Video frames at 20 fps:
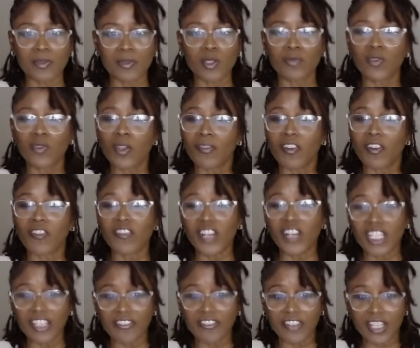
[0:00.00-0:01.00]
So if you have a
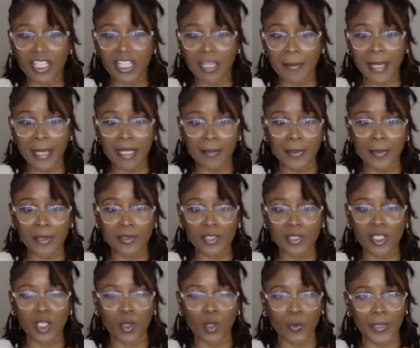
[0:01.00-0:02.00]
funny feeling about a person,
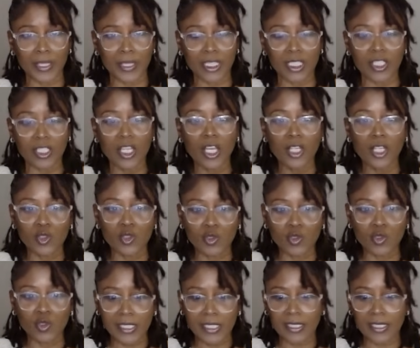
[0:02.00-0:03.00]
go with it.
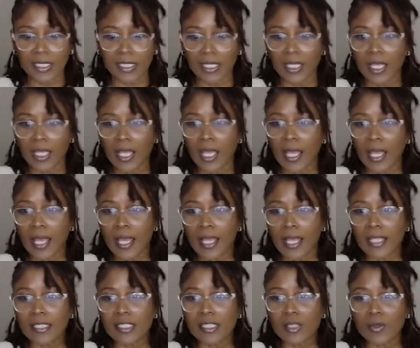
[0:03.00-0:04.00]
Trust it.
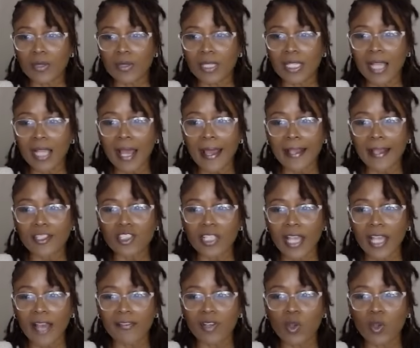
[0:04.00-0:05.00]
And so then I actually
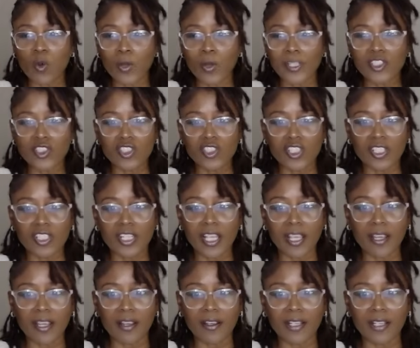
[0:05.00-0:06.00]
have a
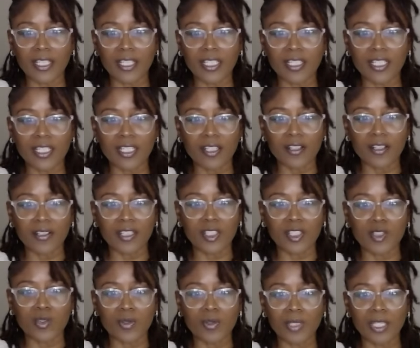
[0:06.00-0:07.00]
questionnaire in here that
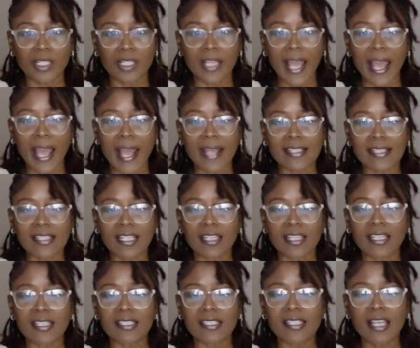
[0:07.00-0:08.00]
you can ask. And
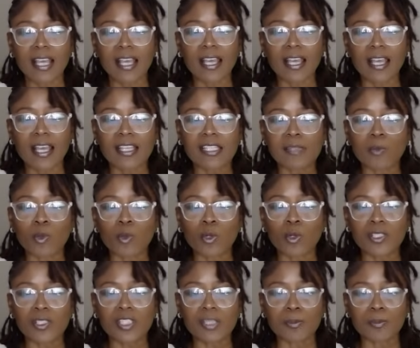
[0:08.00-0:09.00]
this is more
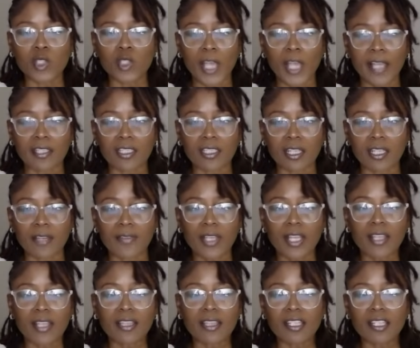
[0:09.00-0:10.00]
subjective.
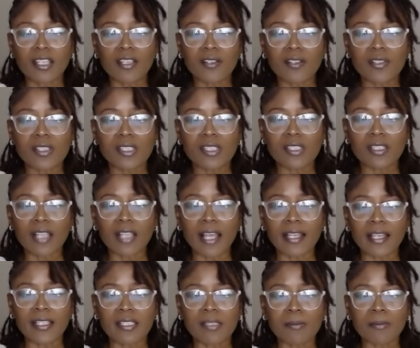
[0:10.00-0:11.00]
Then here's
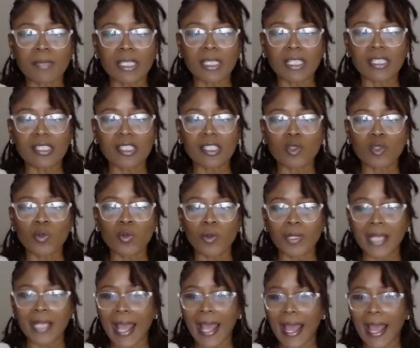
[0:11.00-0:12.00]
like some things that you
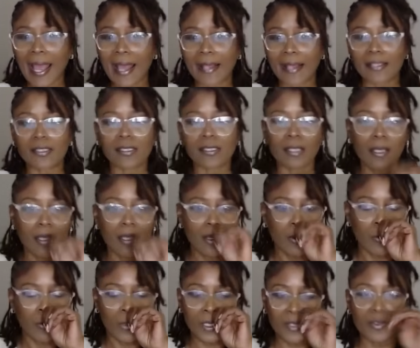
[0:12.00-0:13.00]
want to ask.
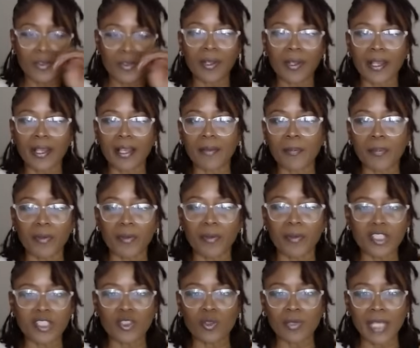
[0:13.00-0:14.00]
What other
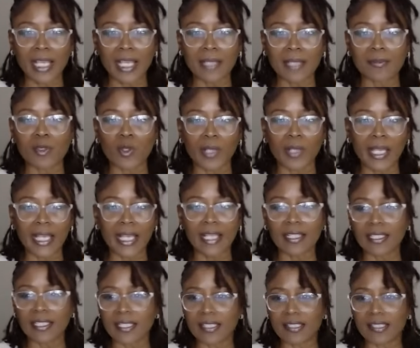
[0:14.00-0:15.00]
professional names or
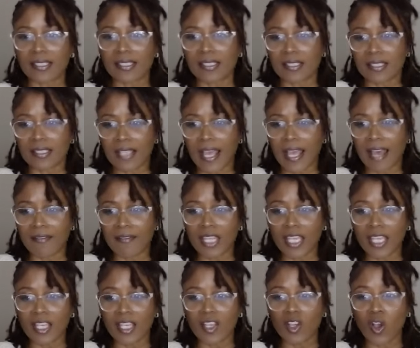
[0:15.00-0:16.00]
aliases have
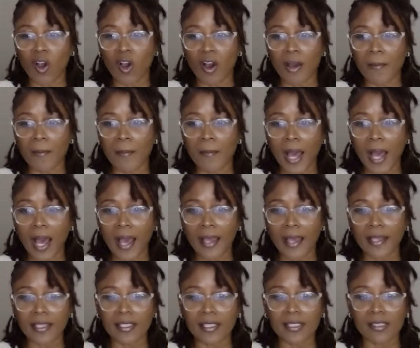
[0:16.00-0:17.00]
they gone
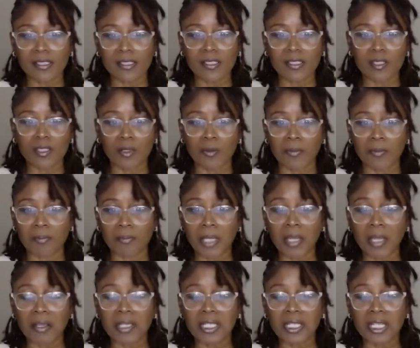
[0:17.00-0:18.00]
by? Is this a
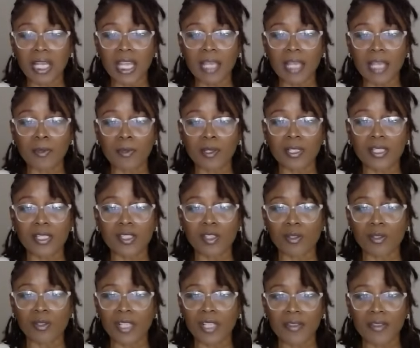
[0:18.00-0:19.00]
married name or is
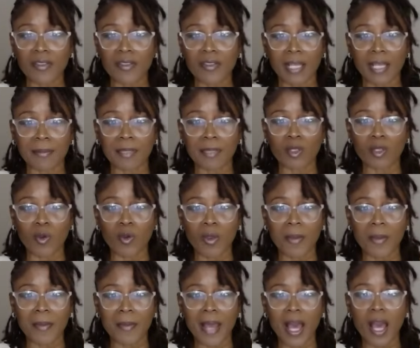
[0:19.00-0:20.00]
there another name that they're
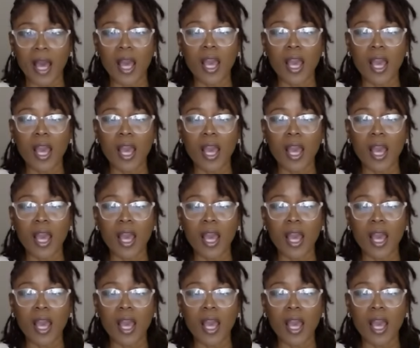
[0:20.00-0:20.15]
going by?